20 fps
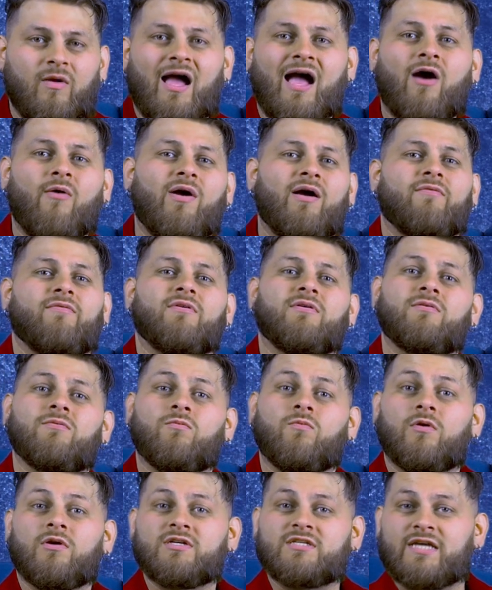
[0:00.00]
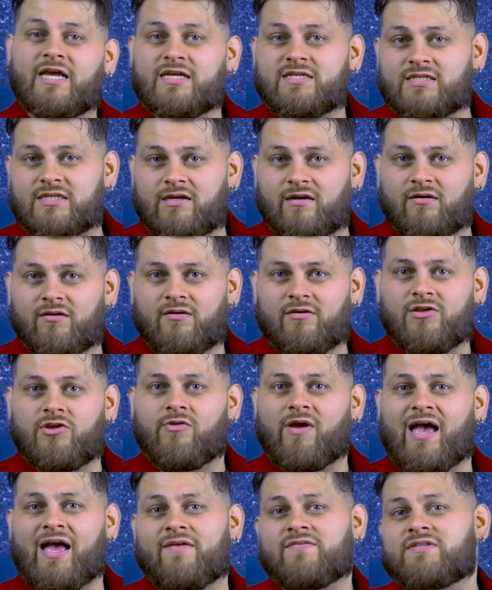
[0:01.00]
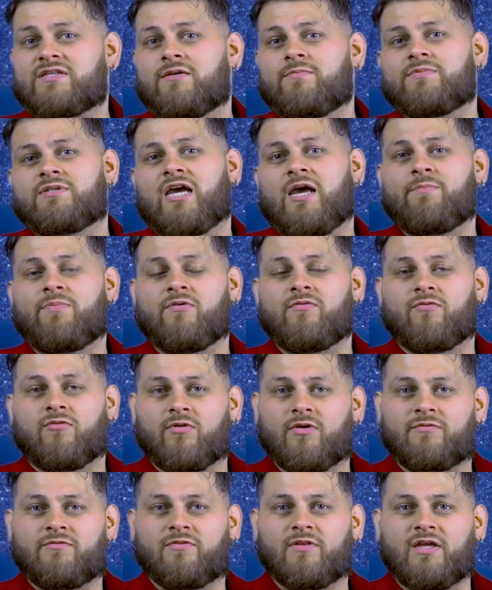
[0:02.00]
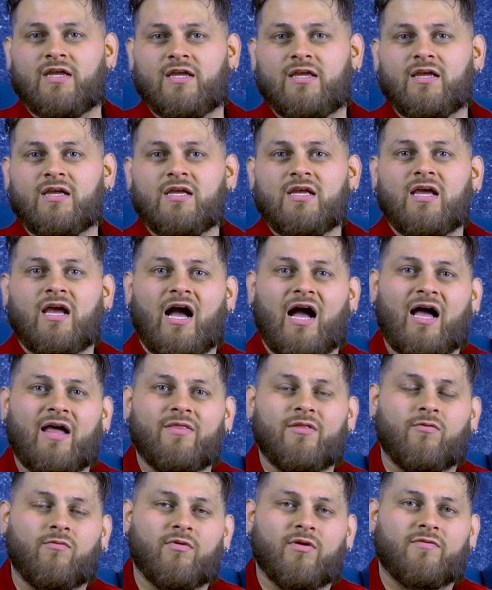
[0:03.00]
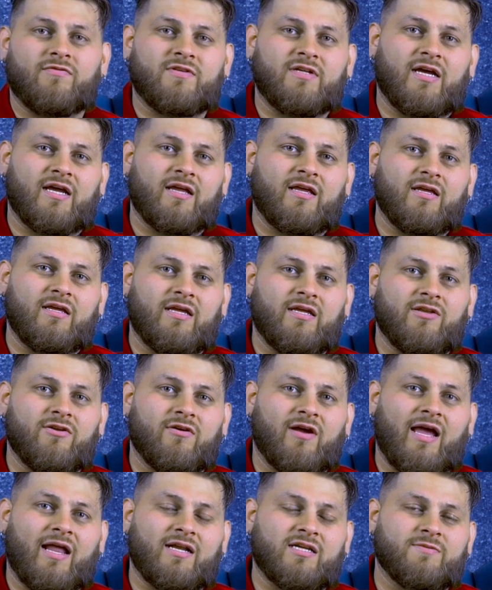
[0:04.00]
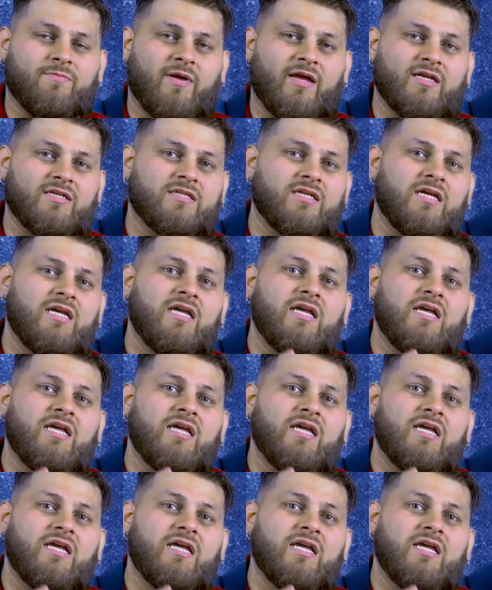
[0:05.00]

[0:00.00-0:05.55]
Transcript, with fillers: however, worst case scenario, you have some type of roof leak on the roof deck in your attic space.